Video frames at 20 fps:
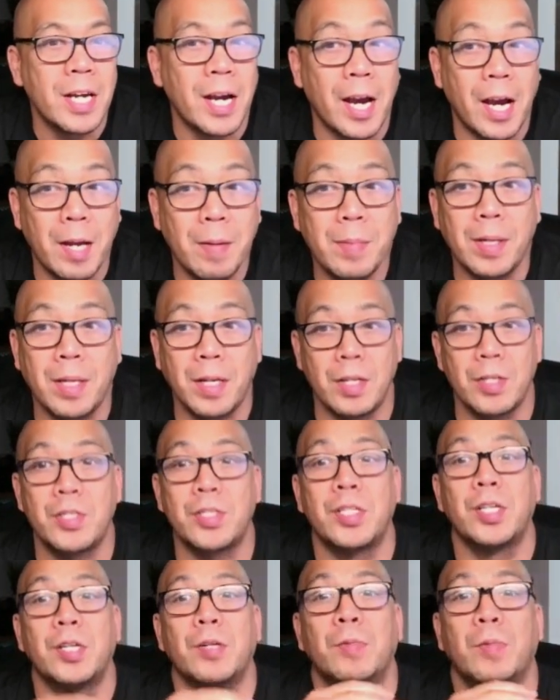I'm going to
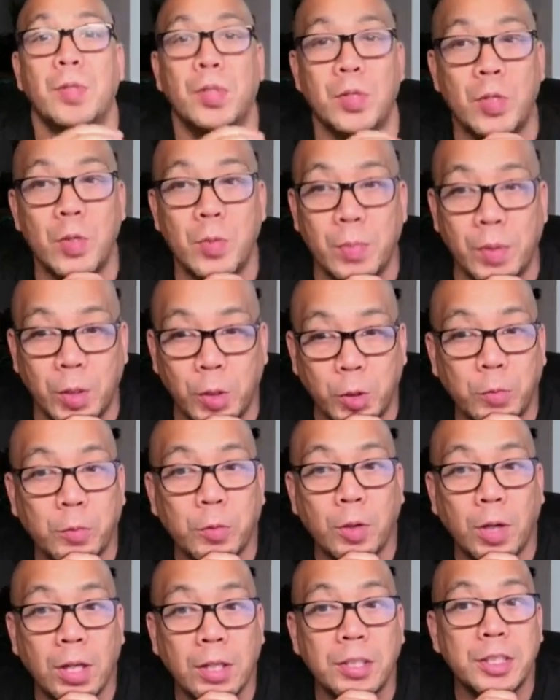share with you my
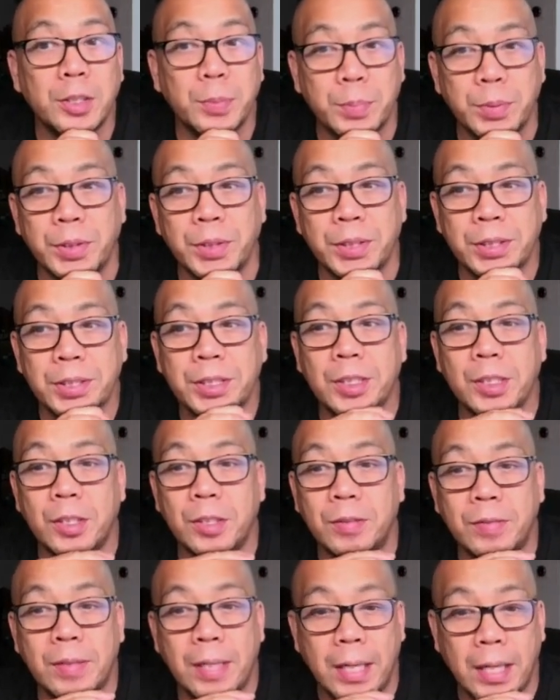overall experience
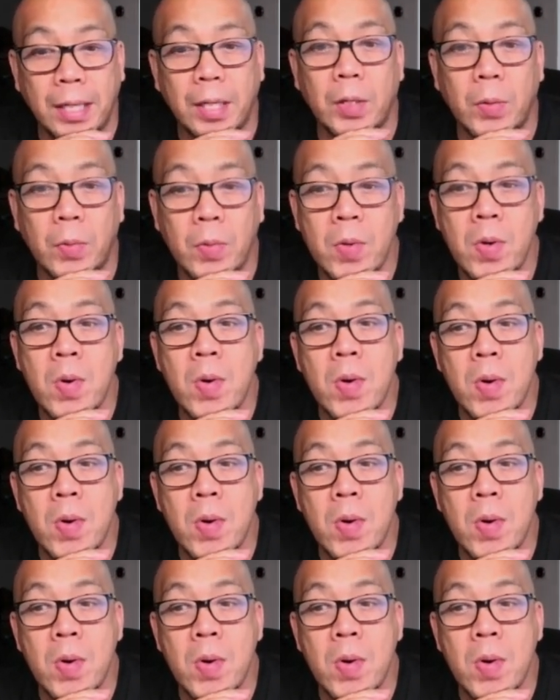of how